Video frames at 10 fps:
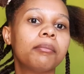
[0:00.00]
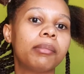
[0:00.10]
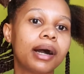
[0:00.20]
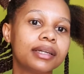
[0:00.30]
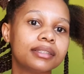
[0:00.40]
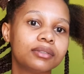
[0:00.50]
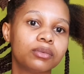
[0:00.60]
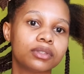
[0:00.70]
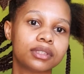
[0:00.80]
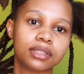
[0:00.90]
but
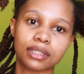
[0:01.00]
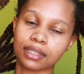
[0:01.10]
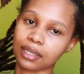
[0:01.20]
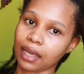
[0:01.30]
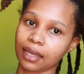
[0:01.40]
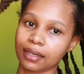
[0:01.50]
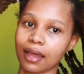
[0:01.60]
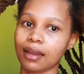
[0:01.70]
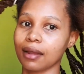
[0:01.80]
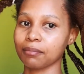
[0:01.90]
we'll see in the end.
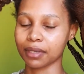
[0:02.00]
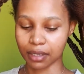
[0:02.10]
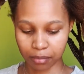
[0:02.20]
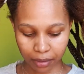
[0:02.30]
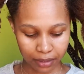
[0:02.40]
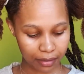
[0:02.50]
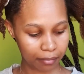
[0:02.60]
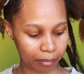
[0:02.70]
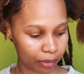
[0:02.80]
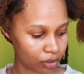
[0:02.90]
And I'm keeping
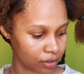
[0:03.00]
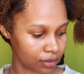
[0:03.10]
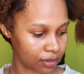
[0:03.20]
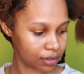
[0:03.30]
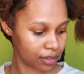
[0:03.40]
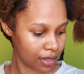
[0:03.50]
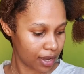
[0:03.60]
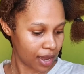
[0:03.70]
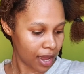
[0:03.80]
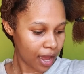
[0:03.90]
them because
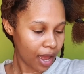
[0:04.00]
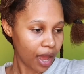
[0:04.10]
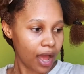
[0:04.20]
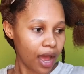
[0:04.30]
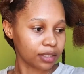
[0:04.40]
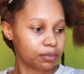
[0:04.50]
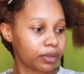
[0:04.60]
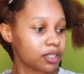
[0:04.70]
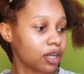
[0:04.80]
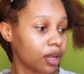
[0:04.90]
I
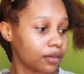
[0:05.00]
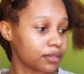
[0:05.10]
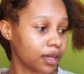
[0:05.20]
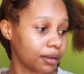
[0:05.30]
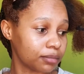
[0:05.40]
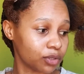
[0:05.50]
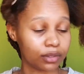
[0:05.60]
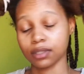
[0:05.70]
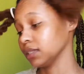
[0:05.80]
spent a lot of time doing